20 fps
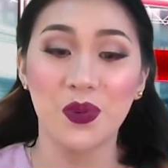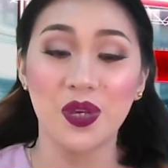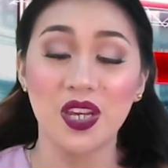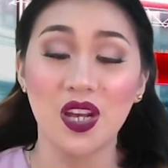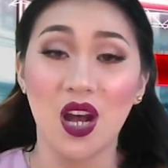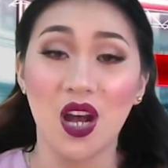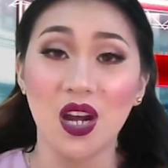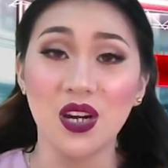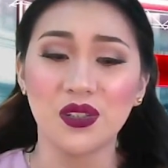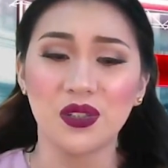
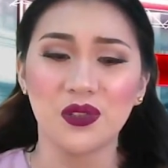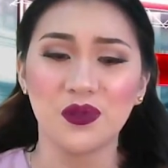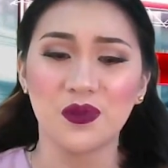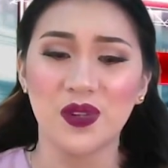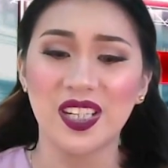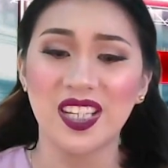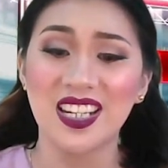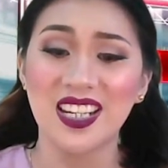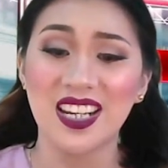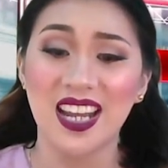we are
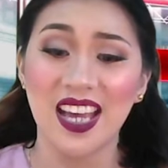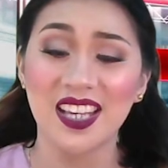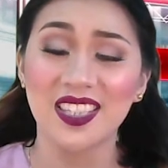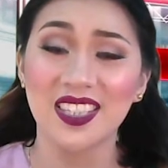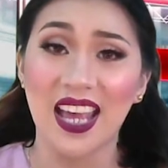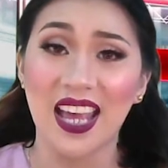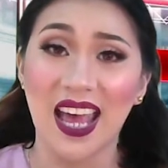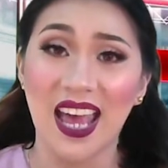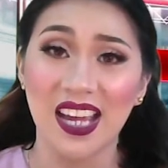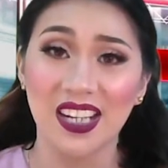already
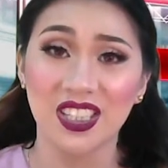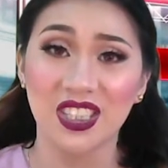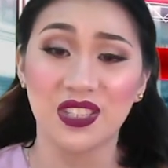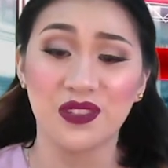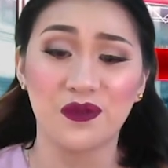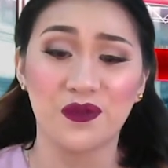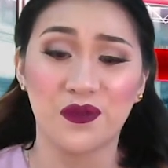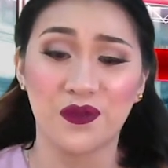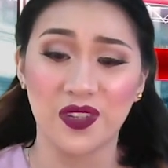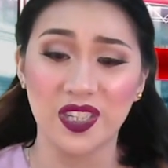less
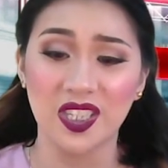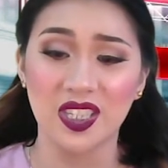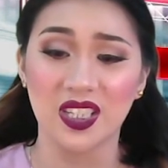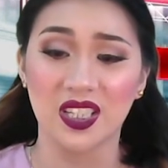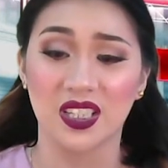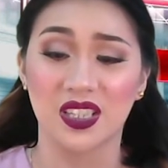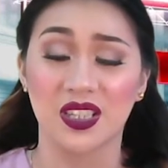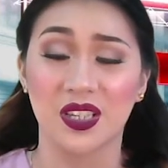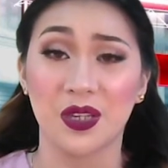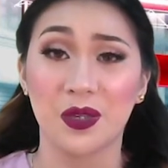active
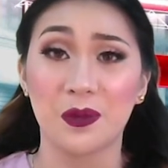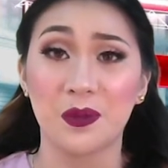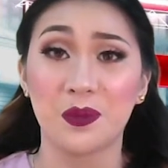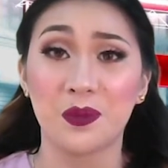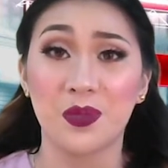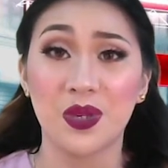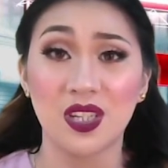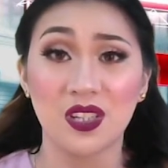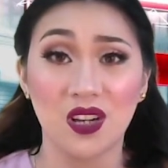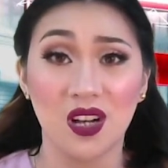physically
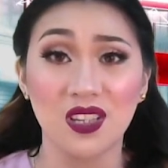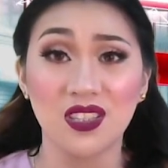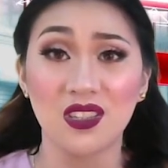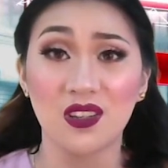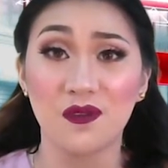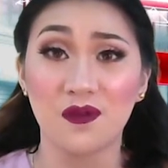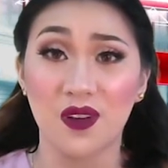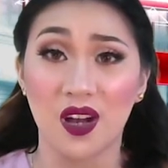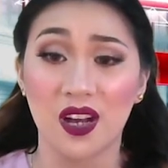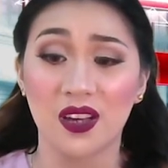
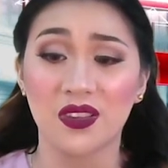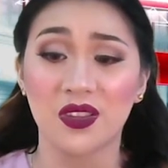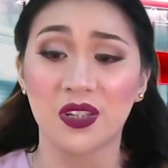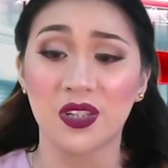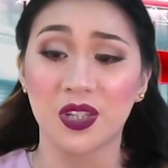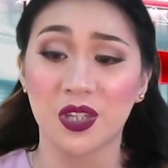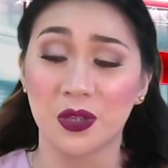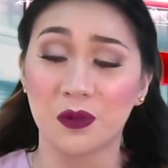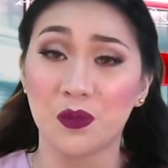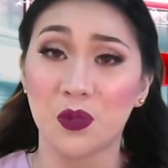because of
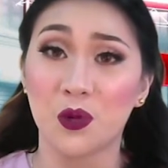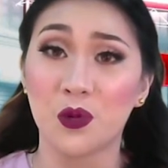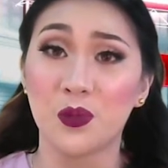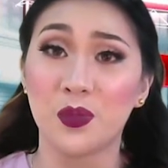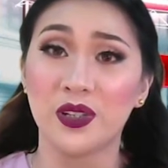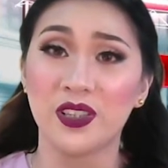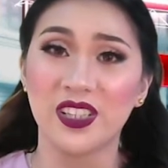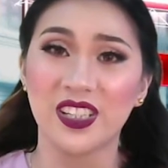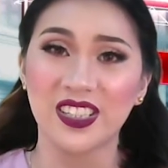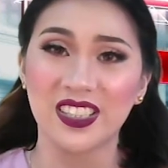other
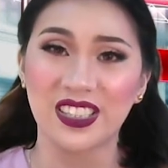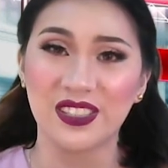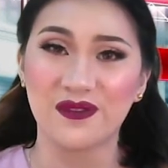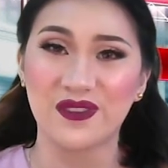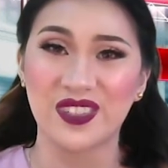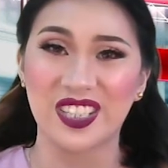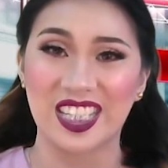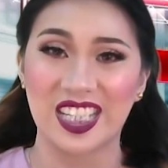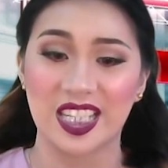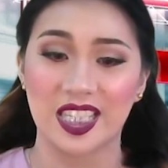immobile
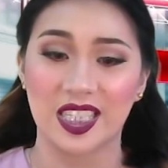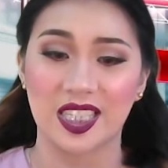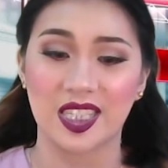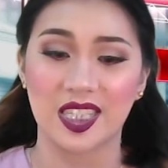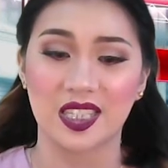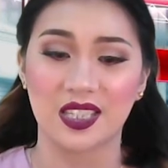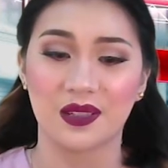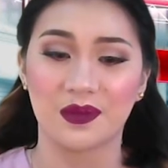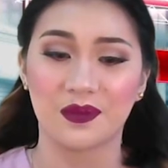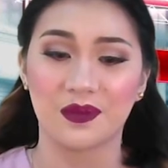
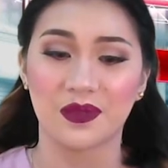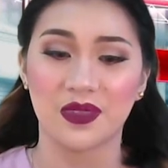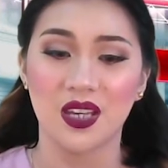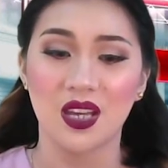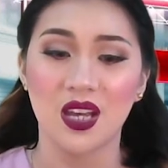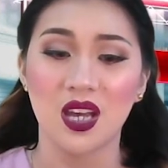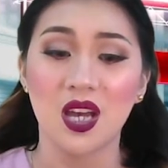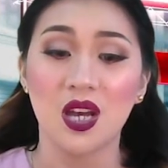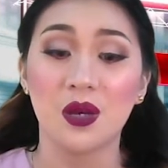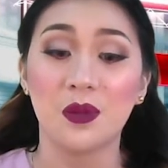activities.
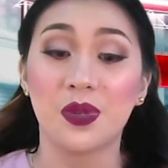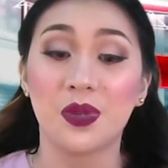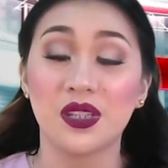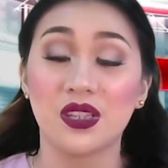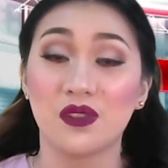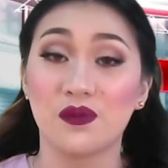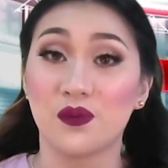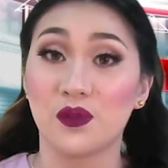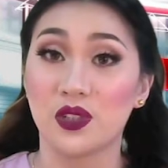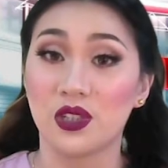
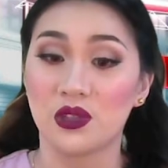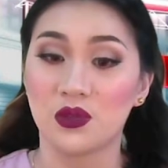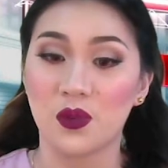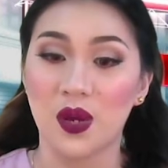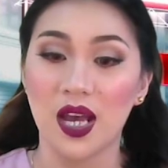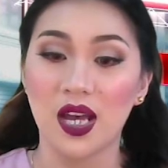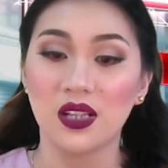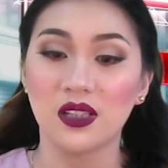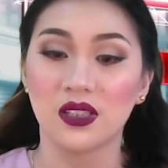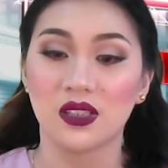But if we
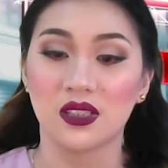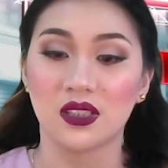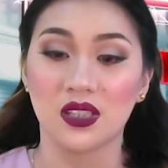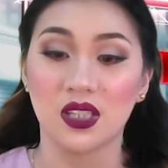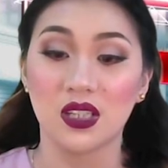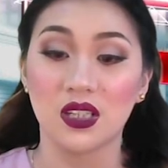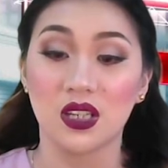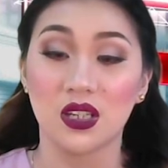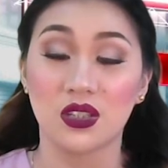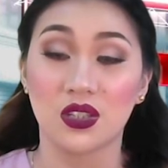dwell on
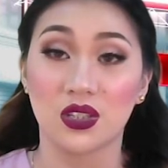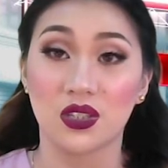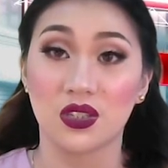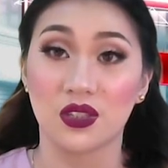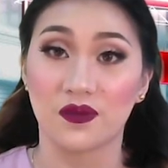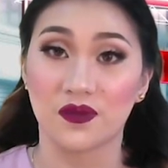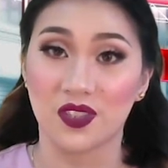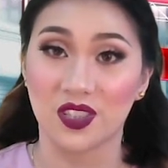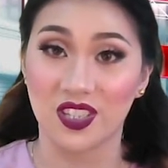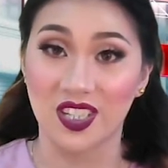
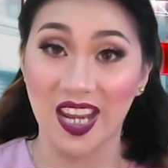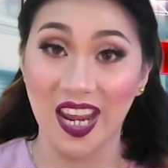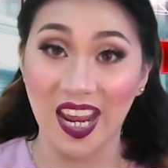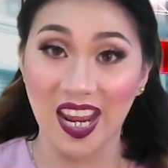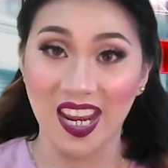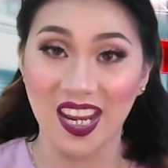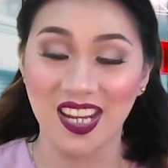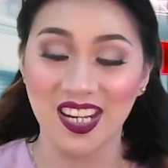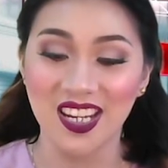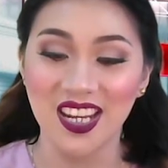teenagers of
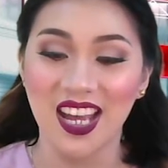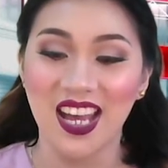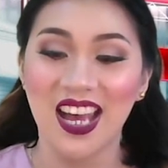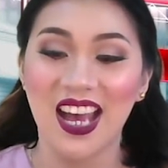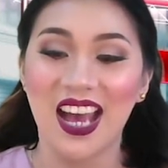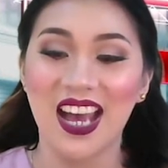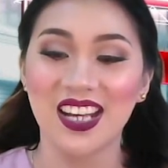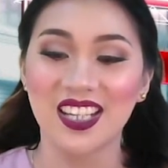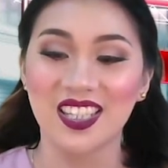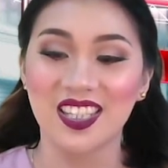today,
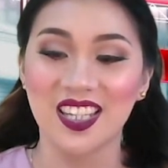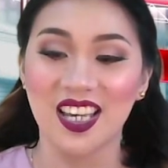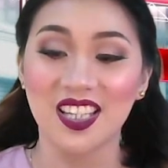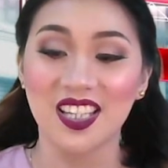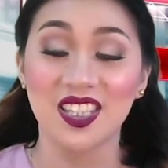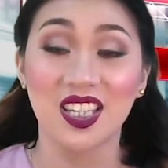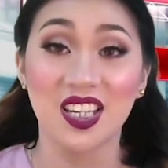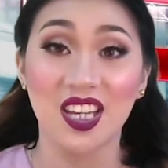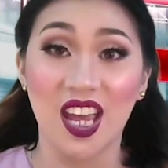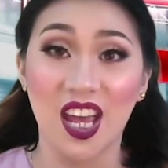
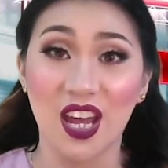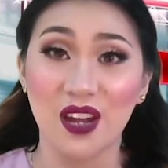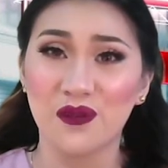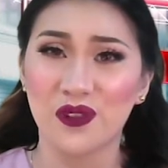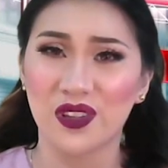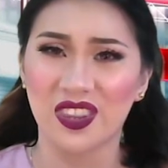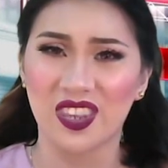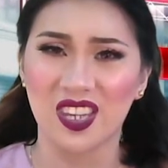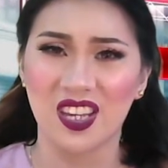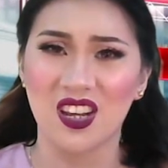accessing
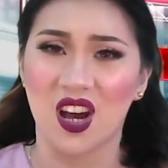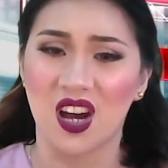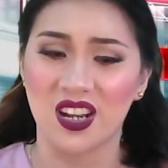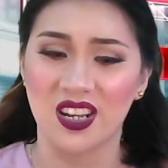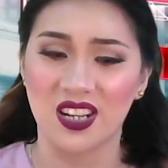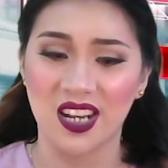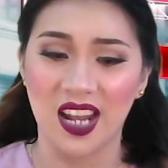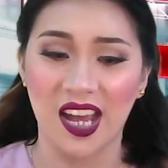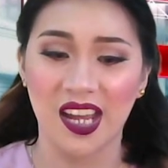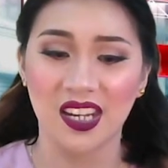everything
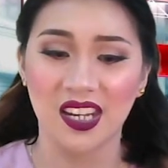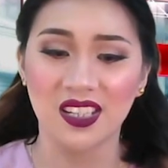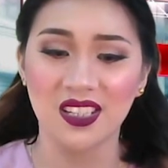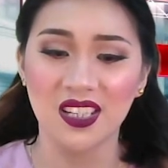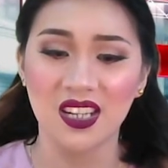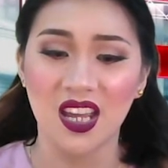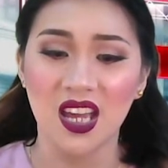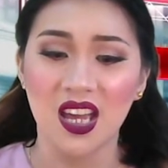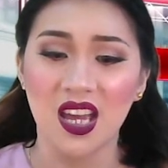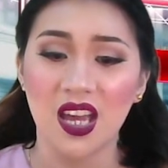
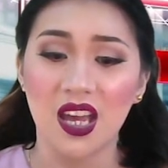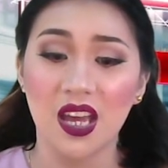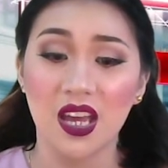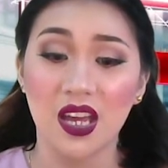online,